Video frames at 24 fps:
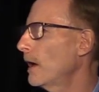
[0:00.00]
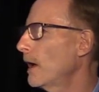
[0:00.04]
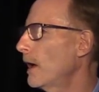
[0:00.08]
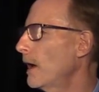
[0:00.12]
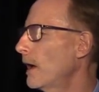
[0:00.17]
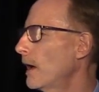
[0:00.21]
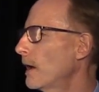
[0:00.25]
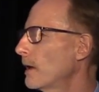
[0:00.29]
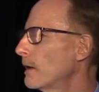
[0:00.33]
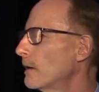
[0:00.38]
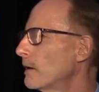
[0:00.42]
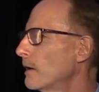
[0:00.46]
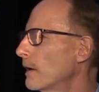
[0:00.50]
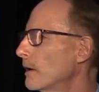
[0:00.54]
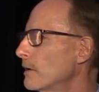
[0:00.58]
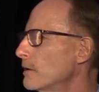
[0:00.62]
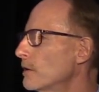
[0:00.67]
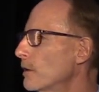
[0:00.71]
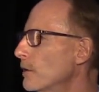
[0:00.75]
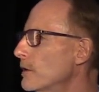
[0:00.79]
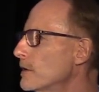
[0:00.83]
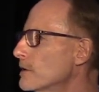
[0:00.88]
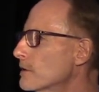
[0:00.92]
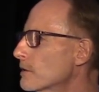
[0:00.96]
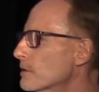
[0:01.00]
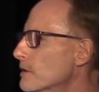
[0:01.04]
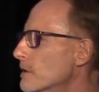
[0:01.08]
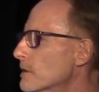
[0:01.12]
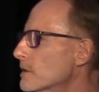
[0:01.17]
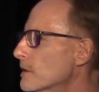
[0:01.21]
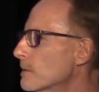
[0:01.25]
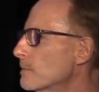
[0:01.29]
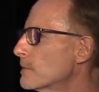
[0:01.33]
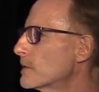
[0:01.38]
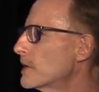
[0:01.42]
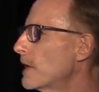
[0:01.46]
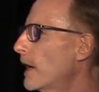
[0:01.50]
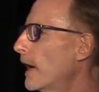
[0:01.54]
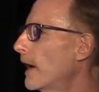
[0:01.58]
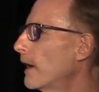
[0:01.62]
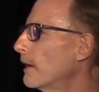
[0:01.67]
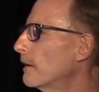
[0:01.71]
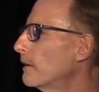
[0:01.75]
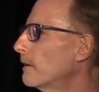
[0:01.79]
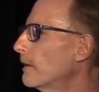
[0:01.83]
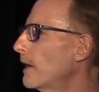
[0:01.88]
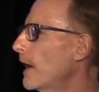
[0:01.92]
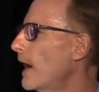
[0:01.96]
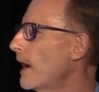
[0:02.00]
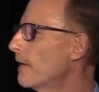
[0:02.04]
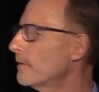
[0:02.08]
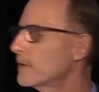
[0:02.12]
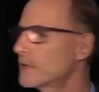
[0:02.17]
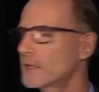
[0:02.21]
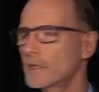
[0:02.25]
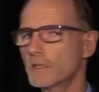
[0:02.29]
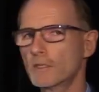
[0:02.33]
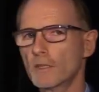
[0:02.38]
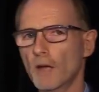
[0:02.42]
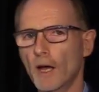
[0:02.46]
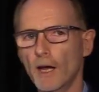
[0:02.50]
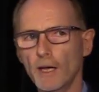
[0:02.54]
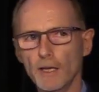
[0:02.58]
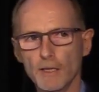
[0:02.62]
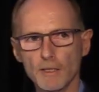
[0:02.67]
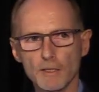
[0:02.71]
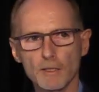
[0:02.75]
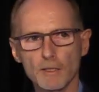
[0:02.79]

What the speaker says: And these are systems that they have a design